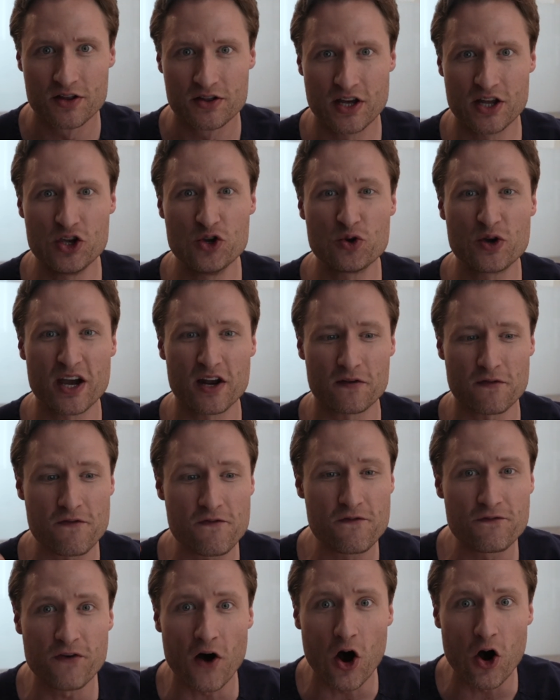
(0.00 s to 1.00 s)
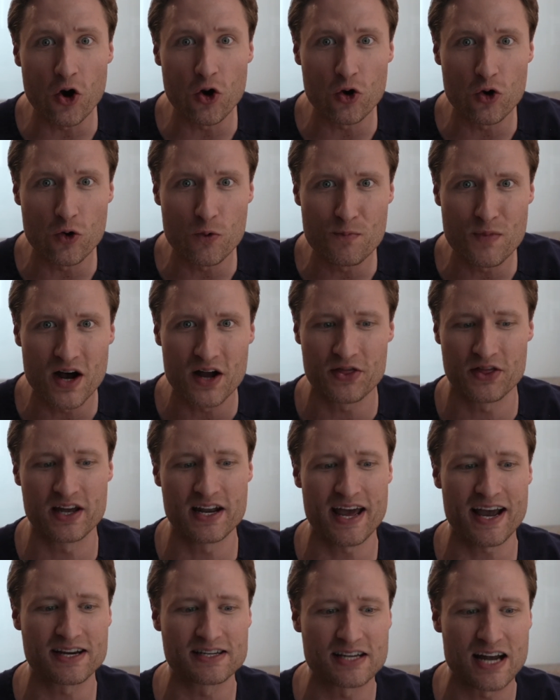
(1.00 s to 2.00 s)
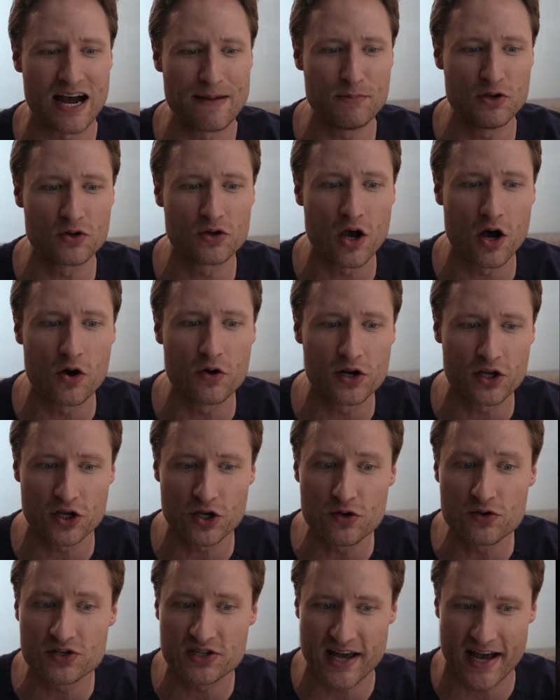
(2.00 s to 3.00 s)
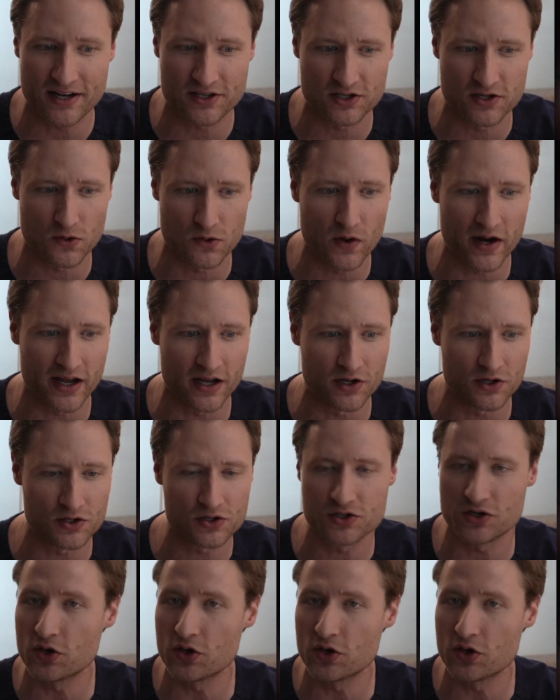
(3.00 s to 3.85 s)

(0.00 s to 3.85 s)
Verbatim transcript: then you get foam the next time you go to use that syringe.